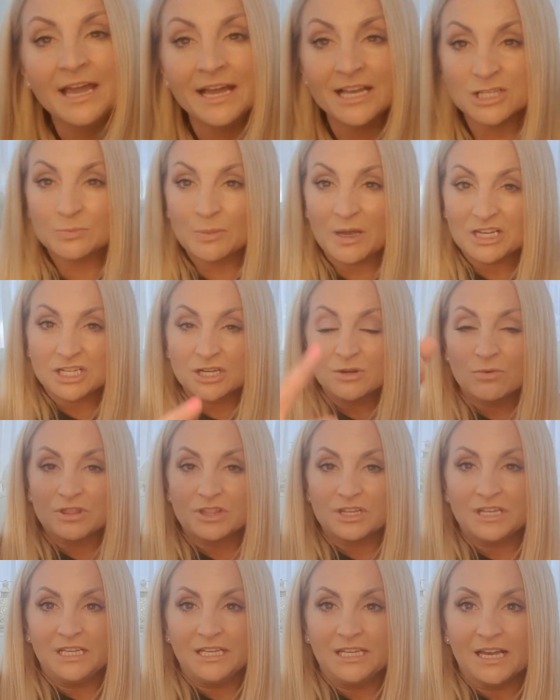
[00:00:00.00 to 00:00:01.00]
especially with
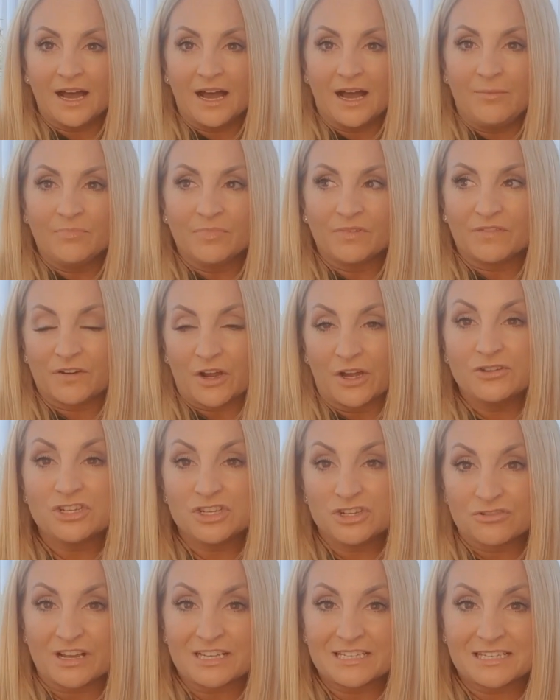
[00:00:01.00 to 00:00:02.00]
the
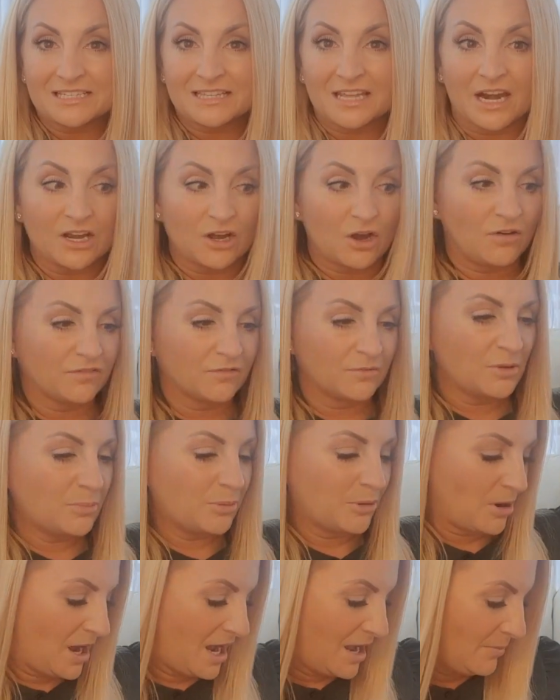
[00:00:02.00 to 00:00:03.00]
floaty dresses that I got from the
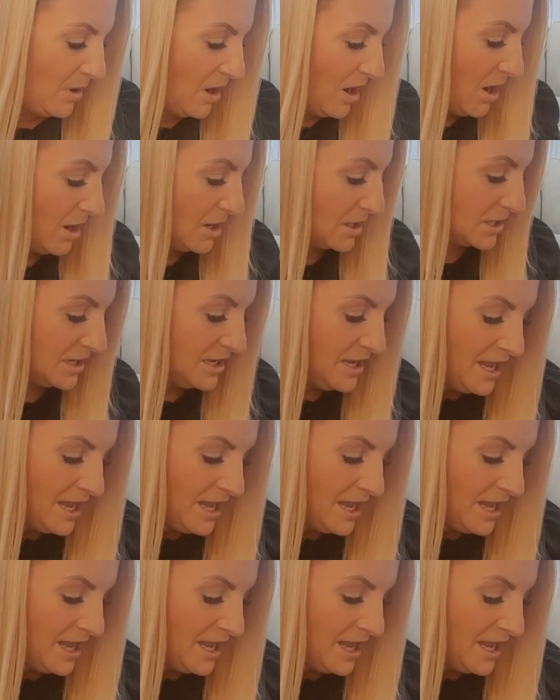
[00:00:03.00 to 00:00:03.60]
Primark.